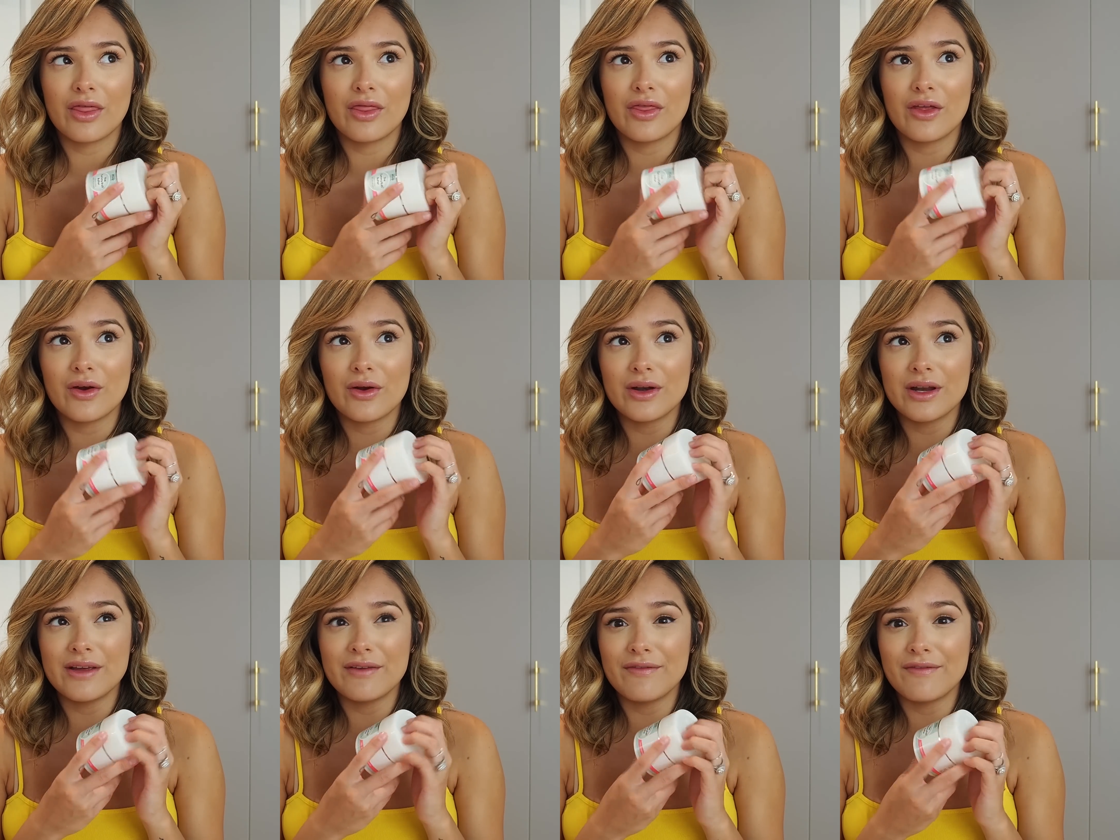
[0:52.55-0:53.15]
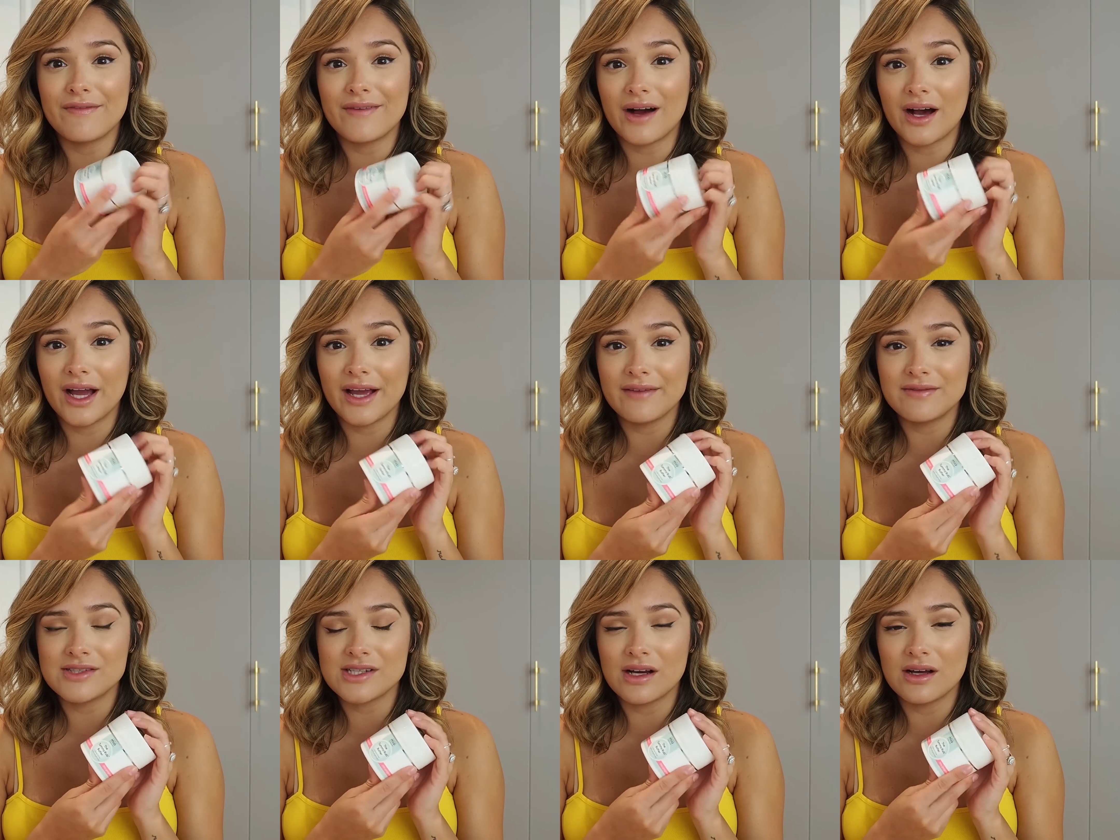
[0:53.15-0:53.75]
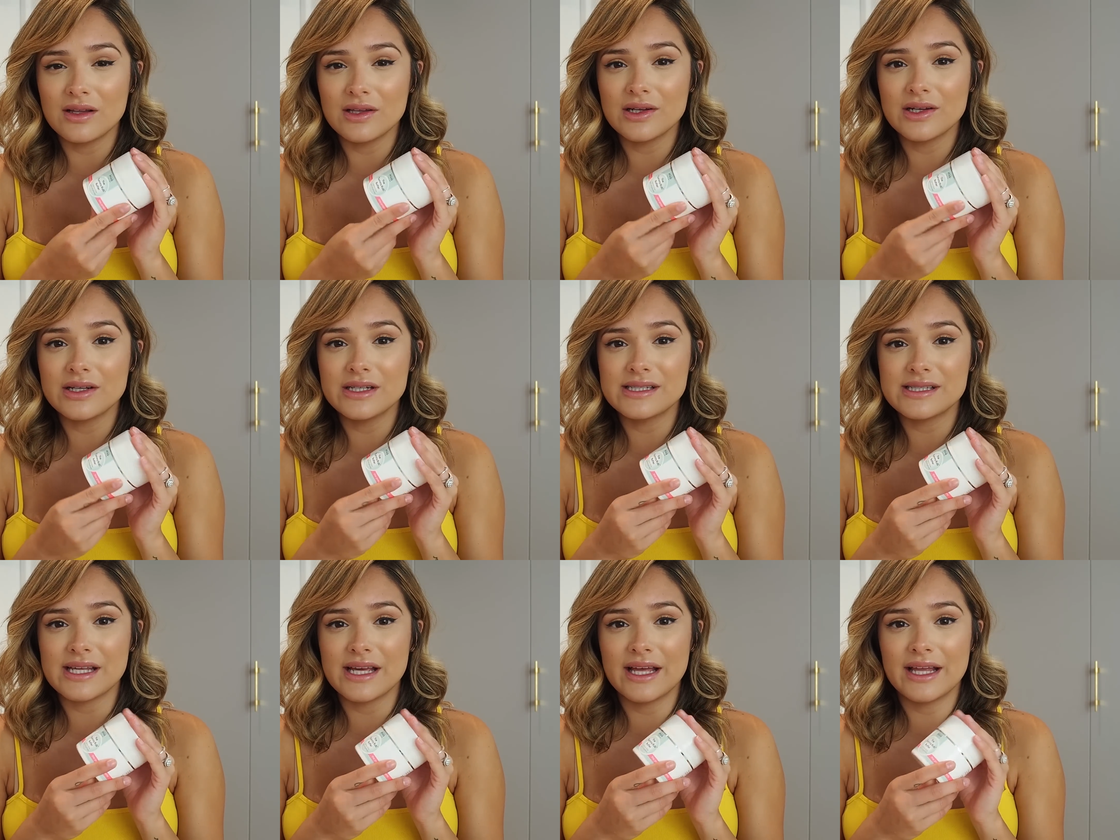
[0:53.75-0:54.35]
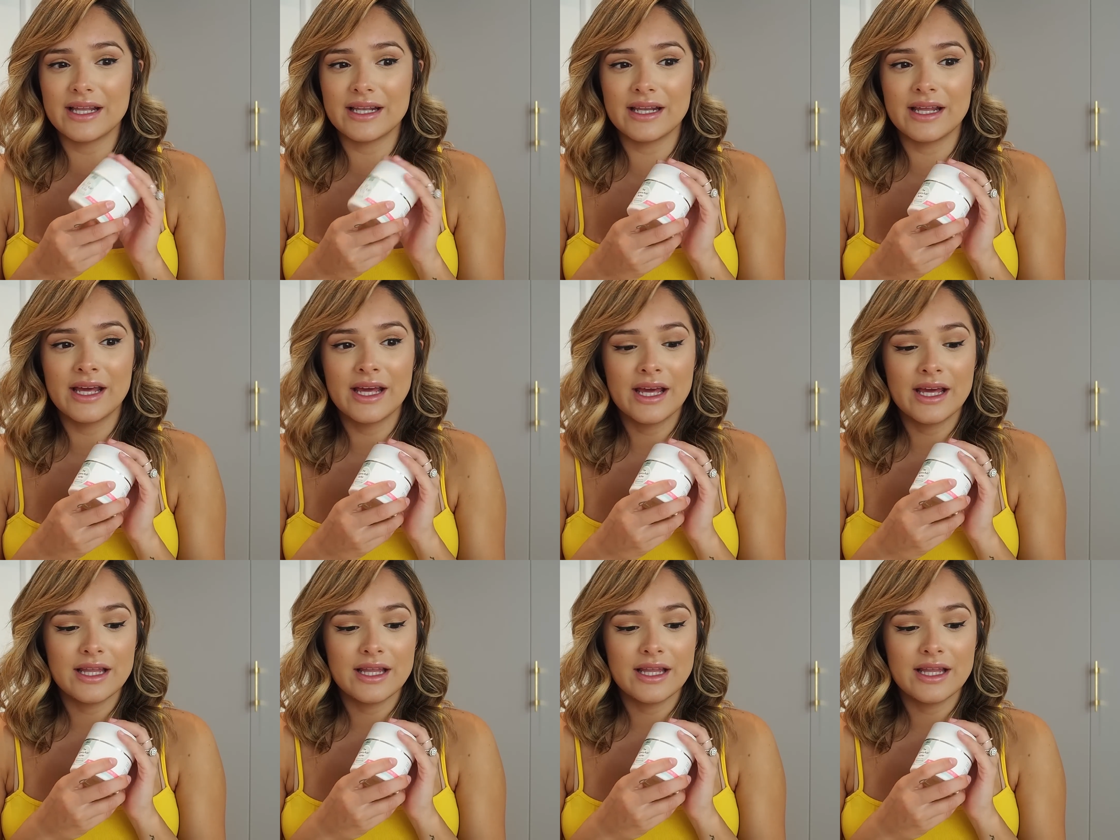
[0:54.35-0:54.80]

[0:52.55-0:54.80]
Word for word: thirty-five dollars and